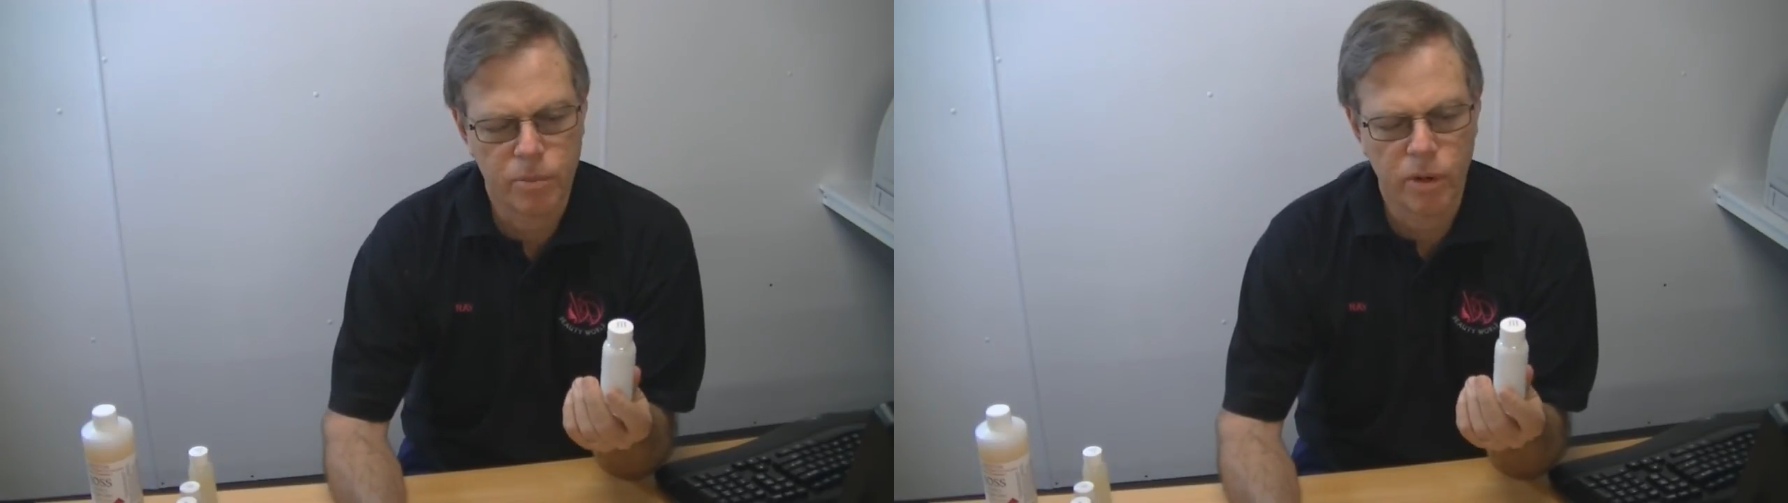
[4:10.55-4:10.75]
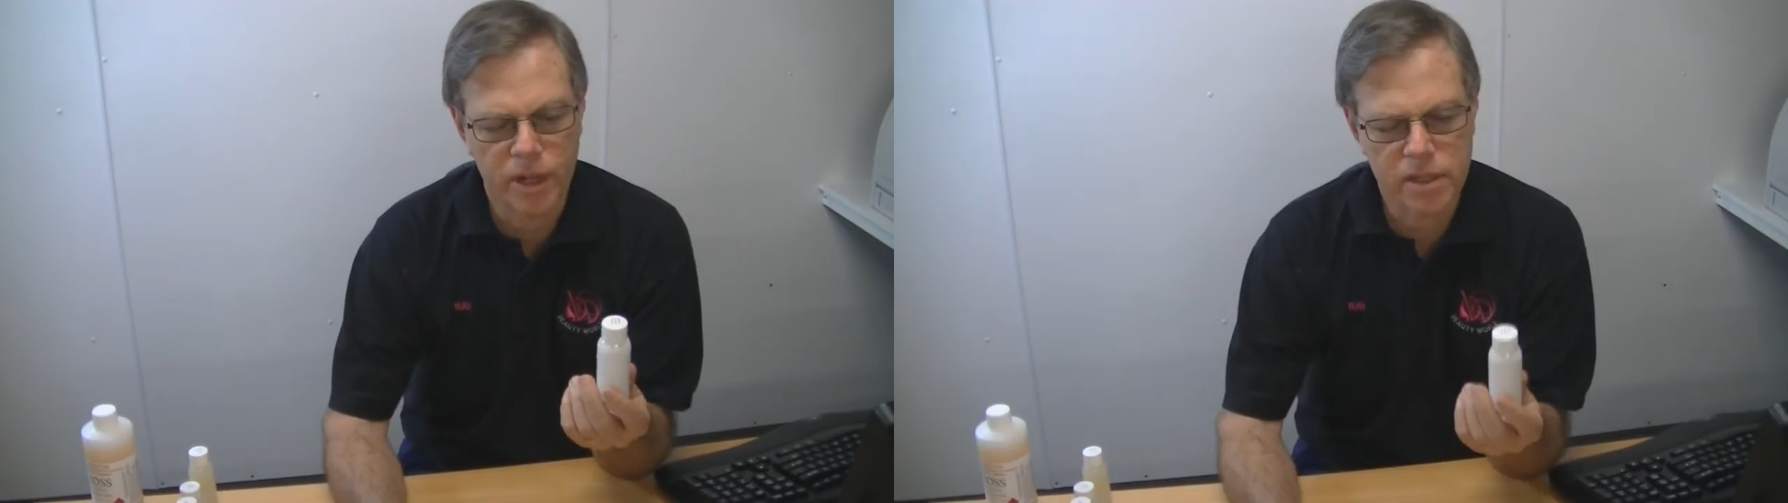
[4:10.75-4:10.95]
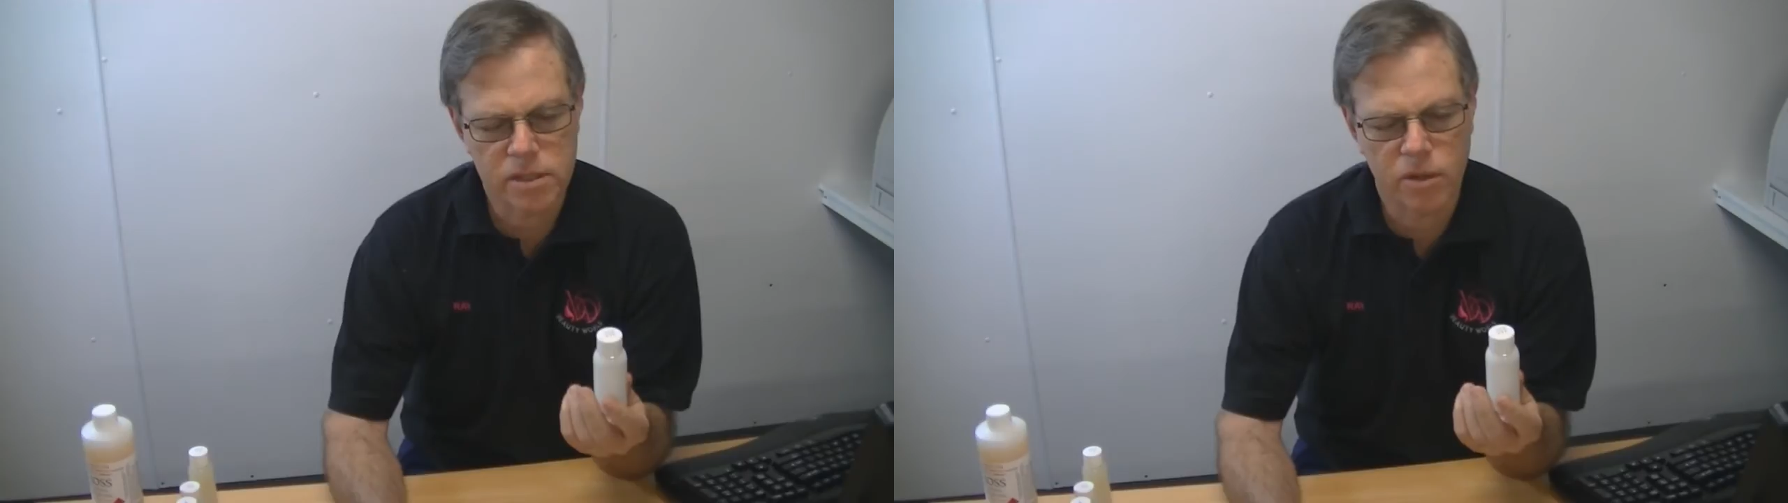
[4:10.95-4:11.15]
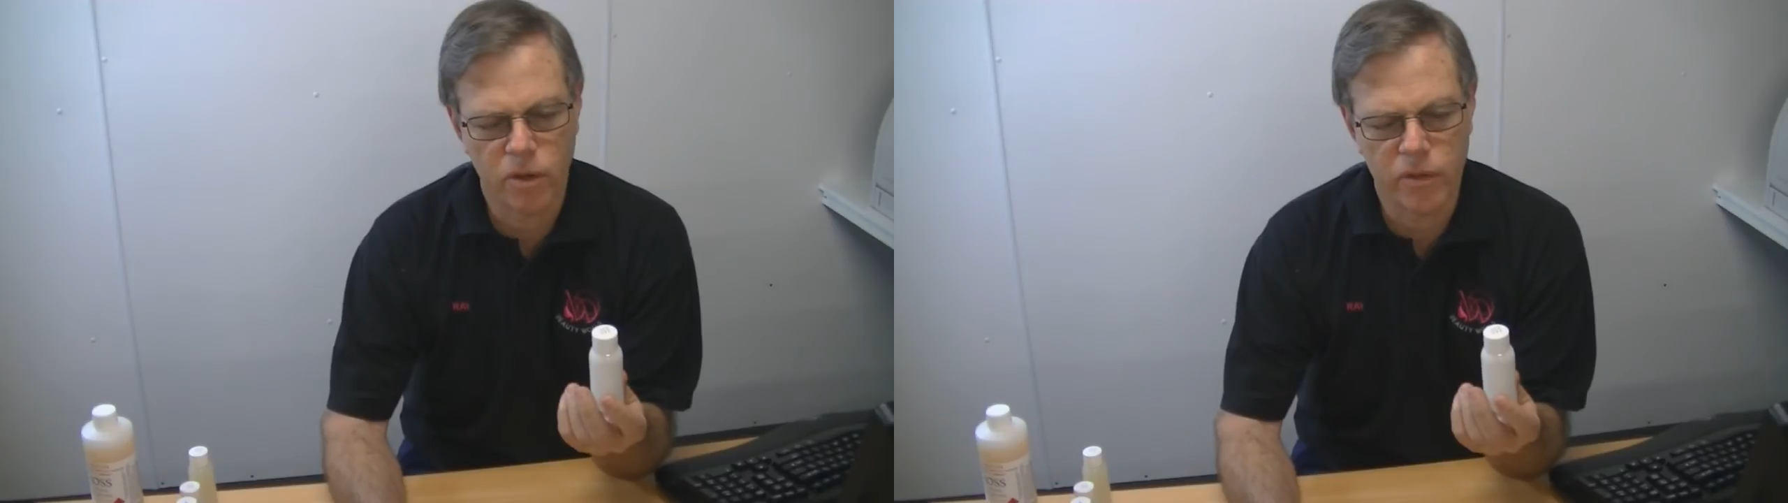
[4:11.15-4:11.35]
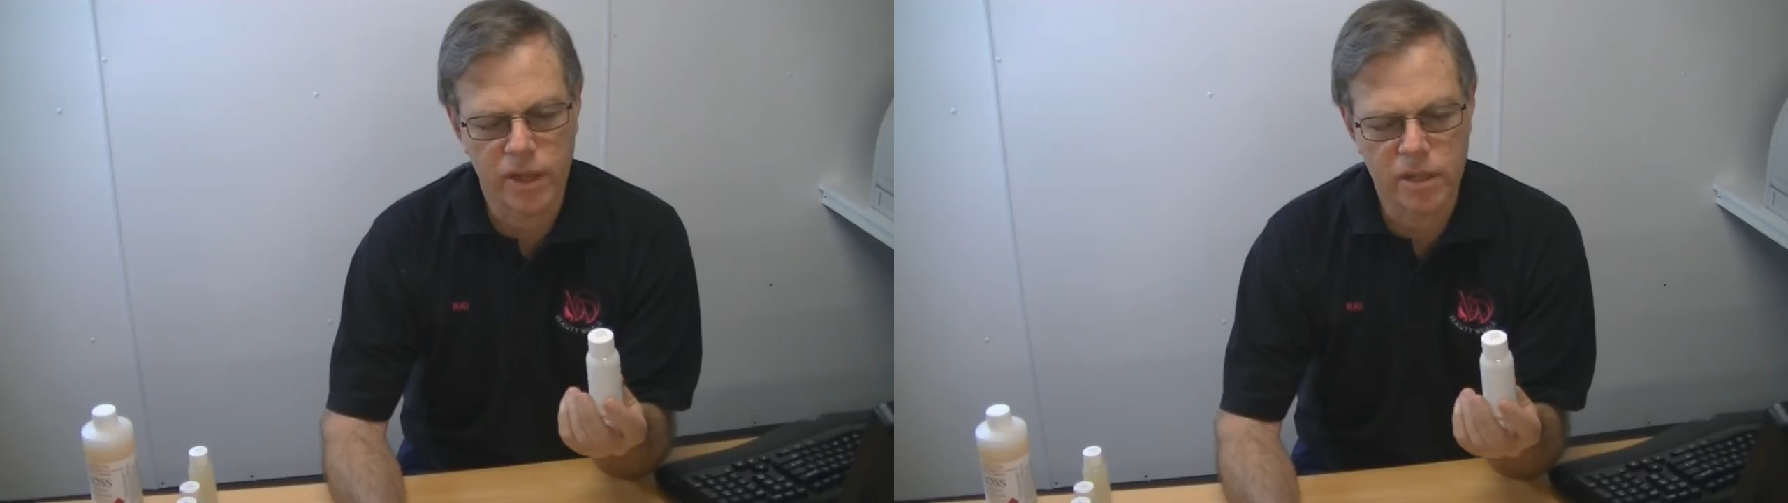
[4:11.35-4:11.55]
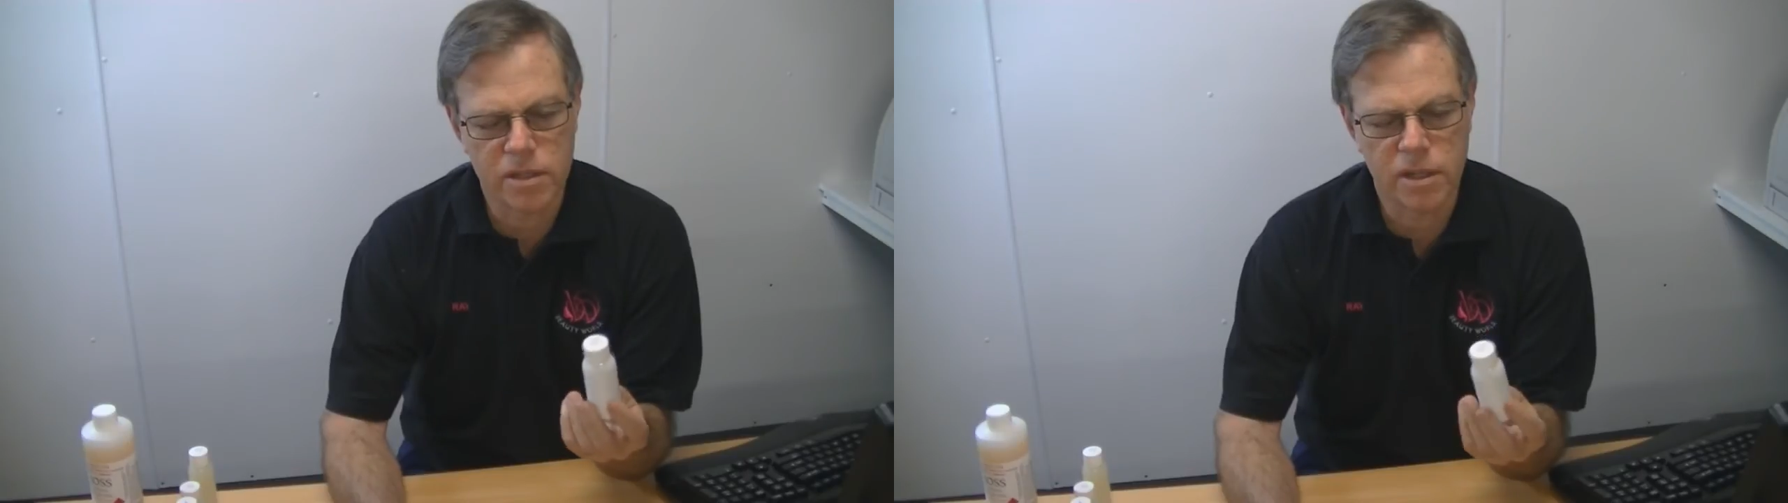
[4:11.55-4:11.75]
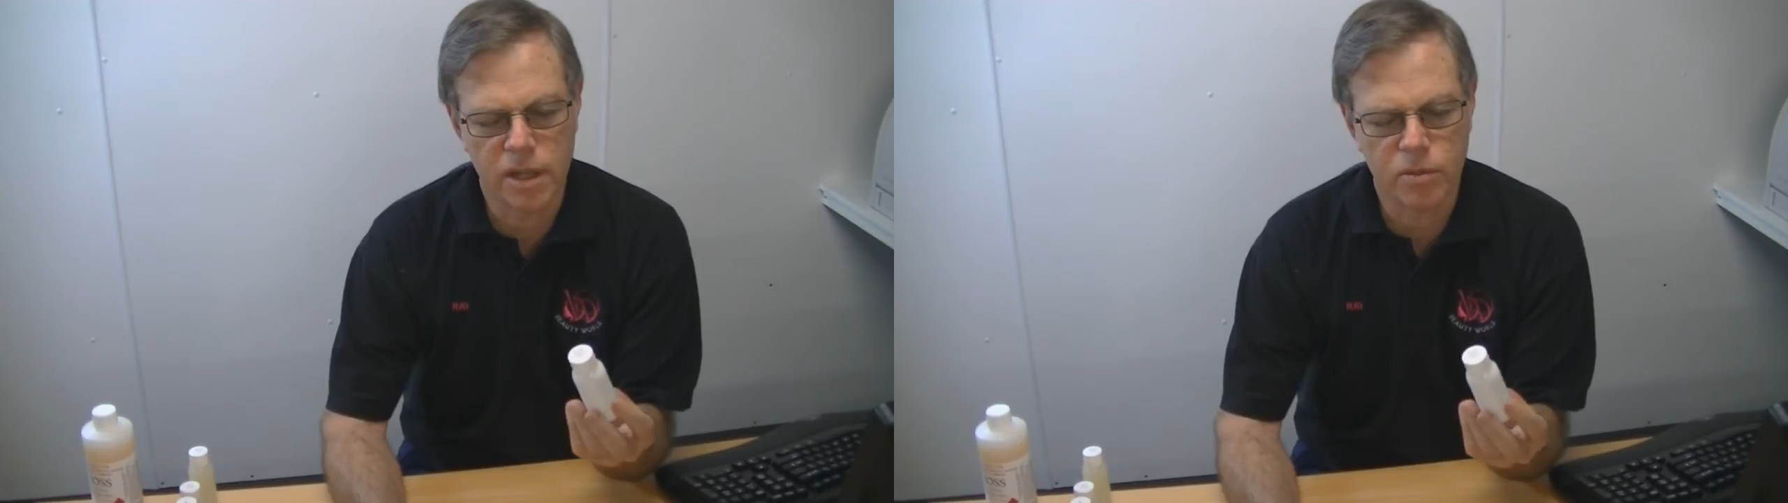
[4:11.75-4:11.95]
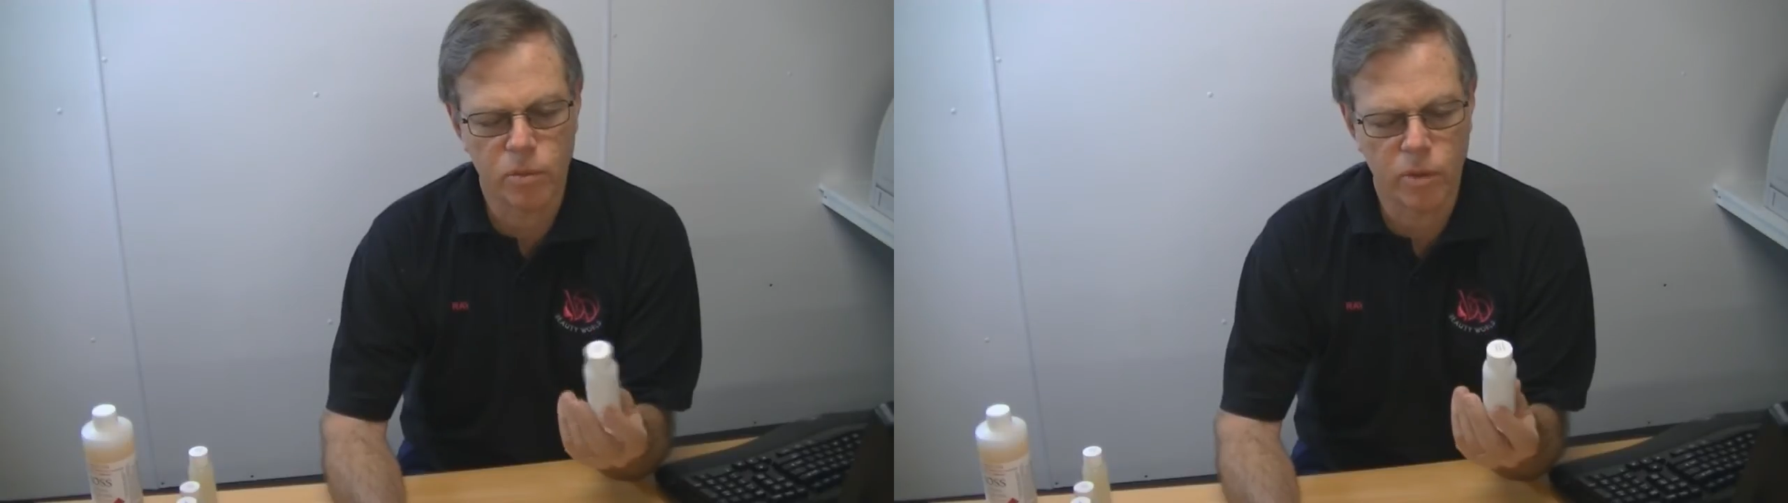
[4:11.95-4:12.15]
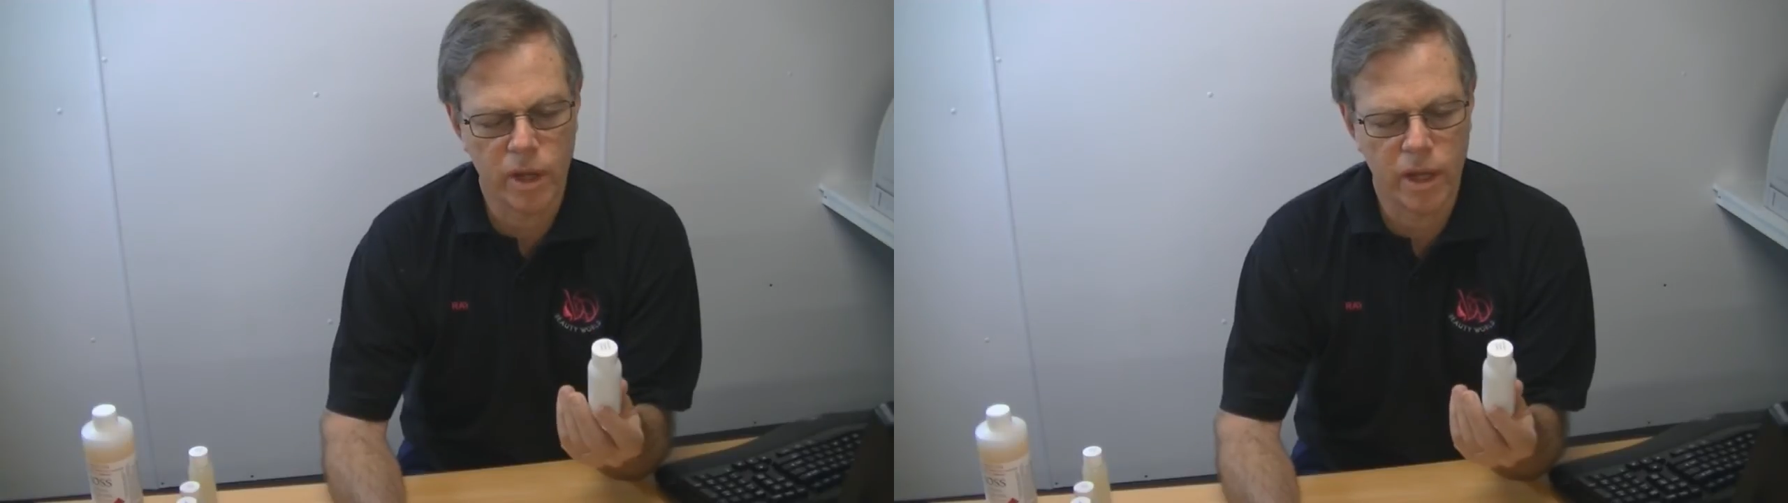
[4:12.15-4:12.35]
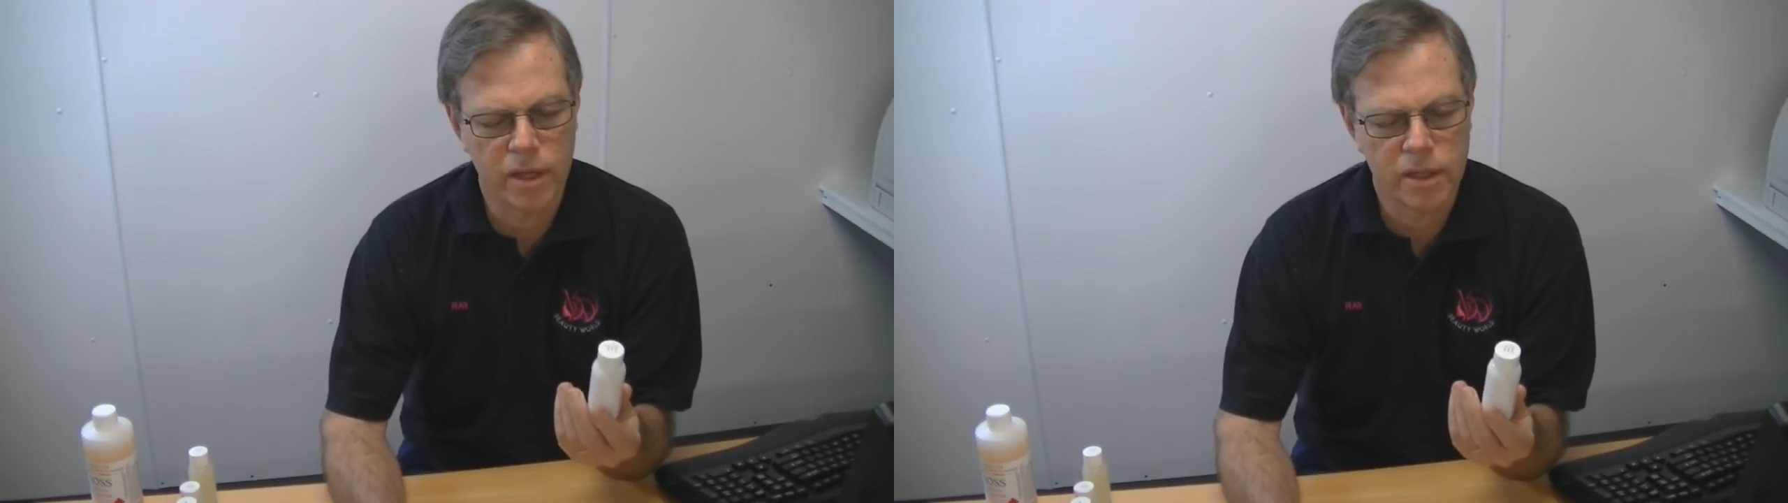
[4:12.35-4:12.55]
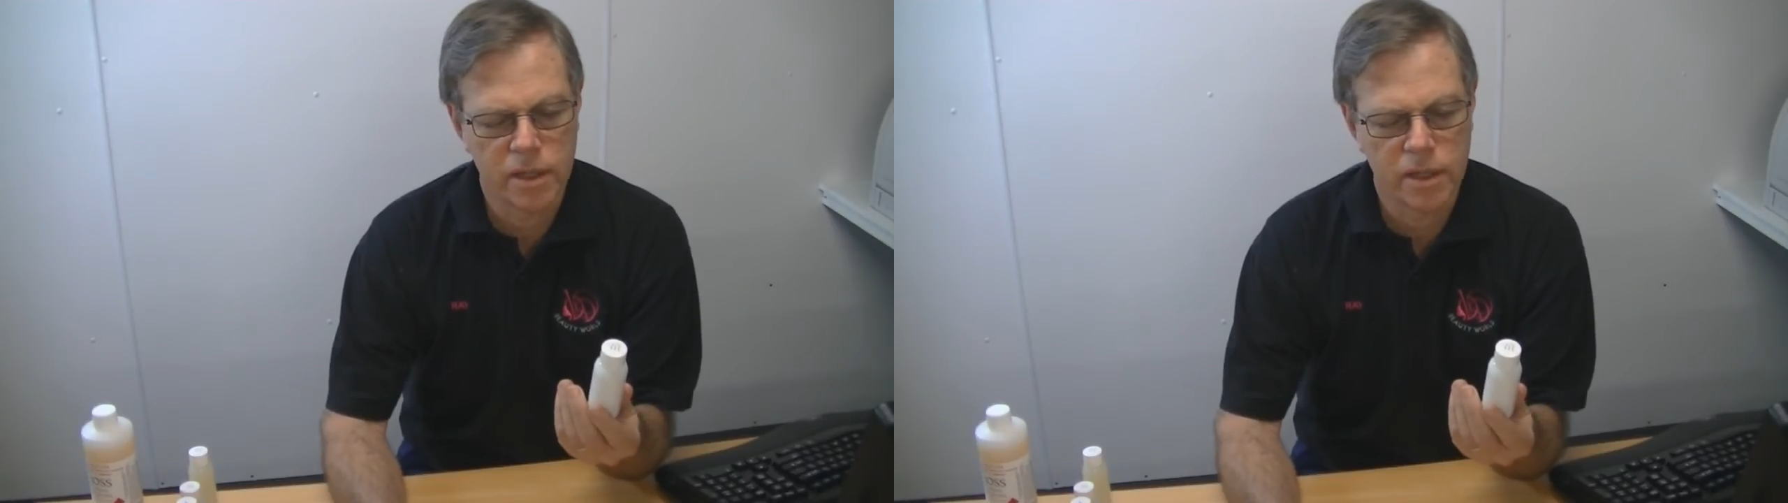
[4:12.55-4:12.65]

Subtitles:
products on the internet where